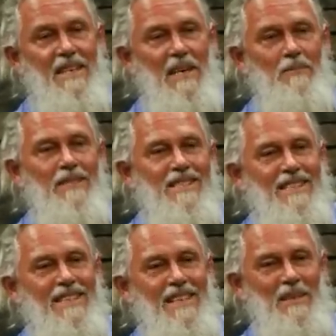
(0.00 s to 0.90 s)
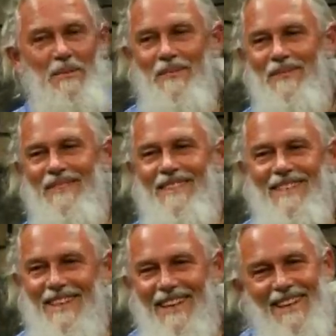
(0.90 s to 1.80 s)
came to see him.
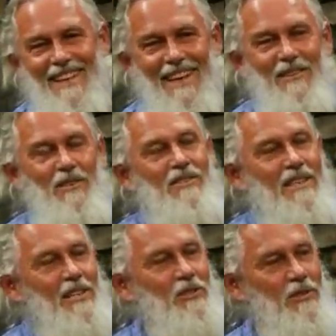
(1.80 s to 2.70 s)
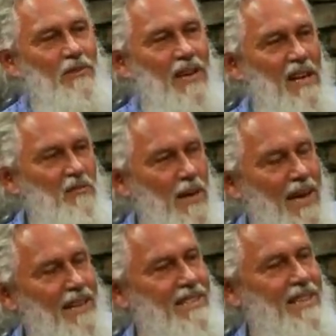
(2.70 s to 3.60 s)
And there's an issue of Life
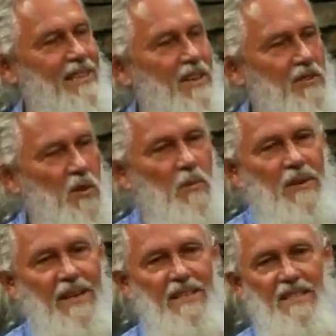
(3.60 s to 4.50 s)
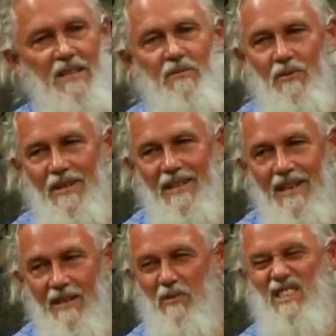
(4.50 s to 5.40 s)
magazine, October
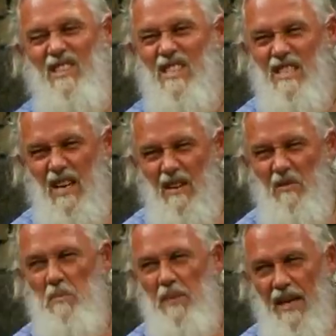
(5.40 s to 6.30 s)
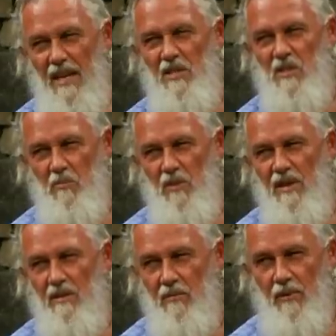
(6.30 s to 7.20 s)
1949, with a 7-page
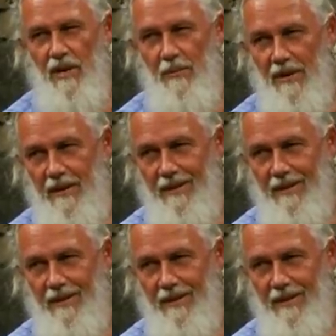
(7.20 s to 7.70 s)
spread of Ramana.